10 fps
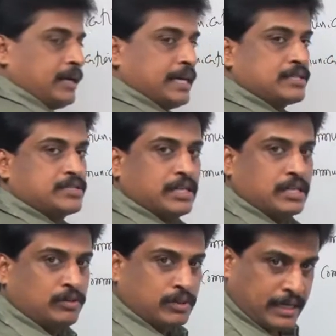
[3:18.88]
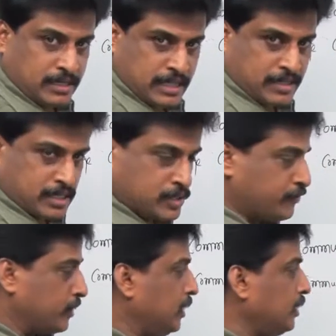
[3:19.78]
executed
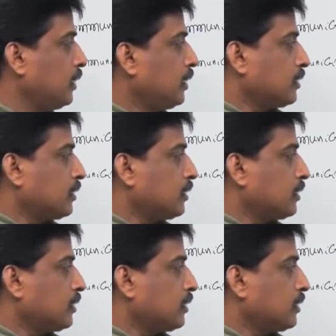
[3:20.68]
successfully,